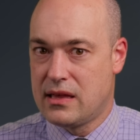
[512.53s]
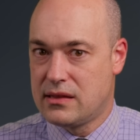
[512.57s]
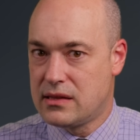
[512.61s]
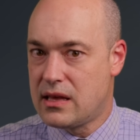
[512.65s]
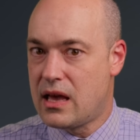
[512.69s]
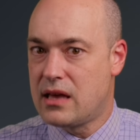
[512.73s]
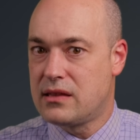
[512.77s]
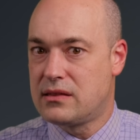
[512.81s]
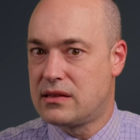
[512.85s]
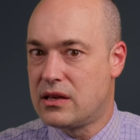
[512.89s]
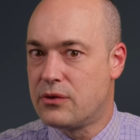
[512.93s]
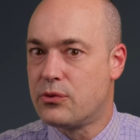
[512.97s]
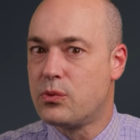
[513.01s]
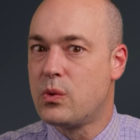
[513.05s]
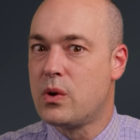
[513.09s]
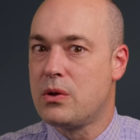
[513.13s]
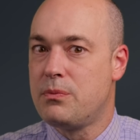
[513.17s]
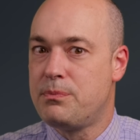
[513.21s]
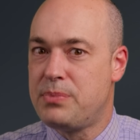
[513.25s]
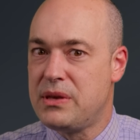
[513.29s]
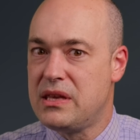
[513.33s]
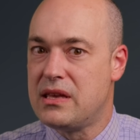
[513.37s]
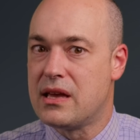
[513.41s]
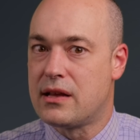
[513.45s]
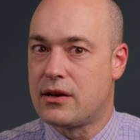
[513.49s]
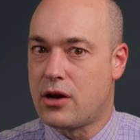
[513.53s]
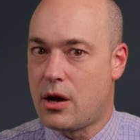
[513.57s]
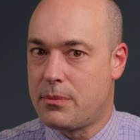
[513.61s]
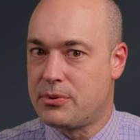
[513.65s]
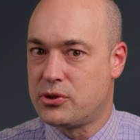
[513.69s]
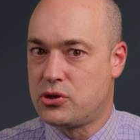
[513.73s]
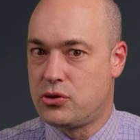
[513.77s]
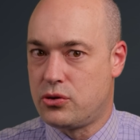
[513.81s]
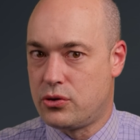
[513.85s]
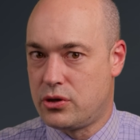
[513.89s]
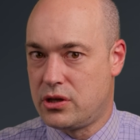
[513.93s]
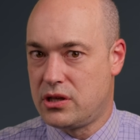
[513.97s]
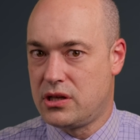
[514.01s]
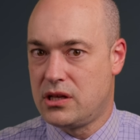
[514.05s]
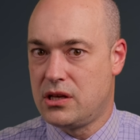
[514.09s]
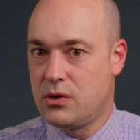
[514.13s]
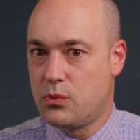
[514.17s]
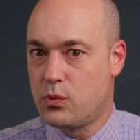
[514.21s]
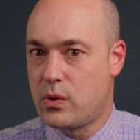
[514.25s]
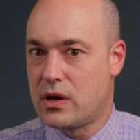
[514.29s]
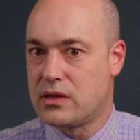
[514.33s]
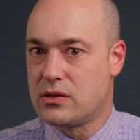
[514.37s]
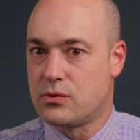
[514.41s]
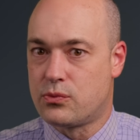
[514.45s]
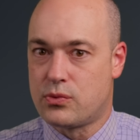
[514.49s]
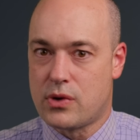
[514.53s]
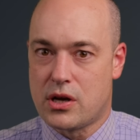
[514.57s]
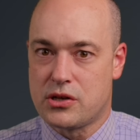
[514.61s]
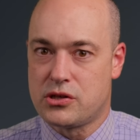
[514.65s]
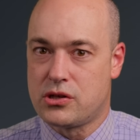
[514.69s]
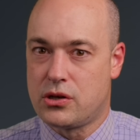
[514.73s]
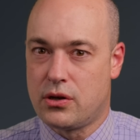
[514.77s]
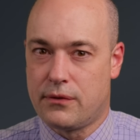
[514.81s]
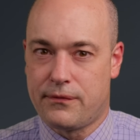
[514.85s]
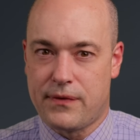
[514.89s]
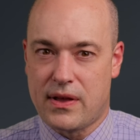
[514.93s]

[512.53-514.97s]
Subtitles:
there will be an opportunity when the Russian